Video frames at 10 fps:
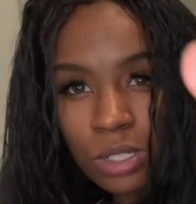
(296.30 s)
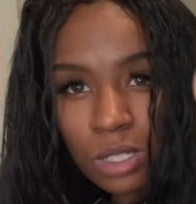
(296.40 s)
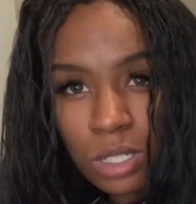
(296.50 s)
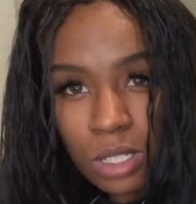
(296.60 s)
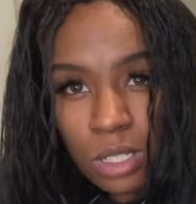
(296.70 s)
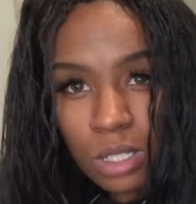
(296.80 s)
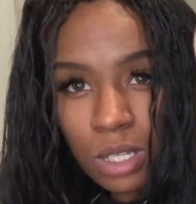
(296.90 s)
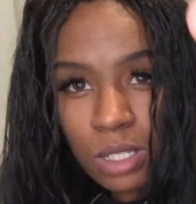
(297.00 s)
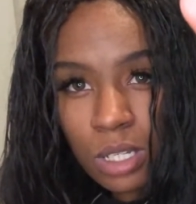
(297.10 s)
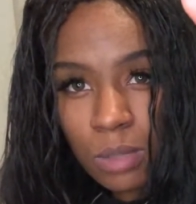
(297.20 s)
you can
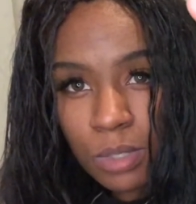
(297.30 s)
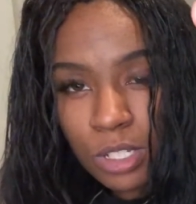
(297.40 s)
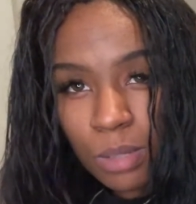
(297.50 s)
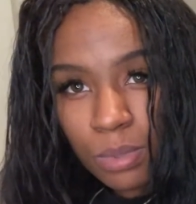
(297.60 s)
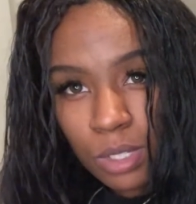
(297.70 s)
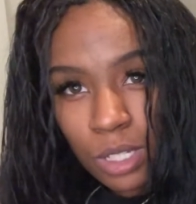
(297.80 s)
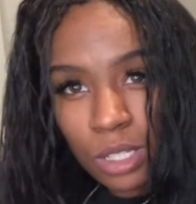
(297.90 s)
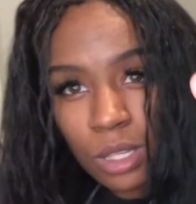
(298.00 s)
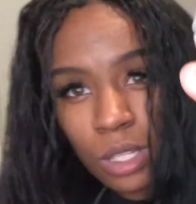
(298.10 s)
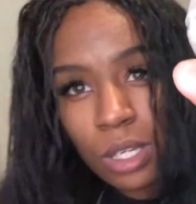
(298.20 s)
see, that's how much I
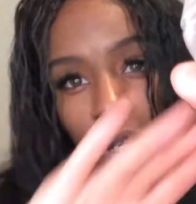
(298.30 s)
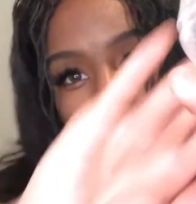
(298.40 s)
put in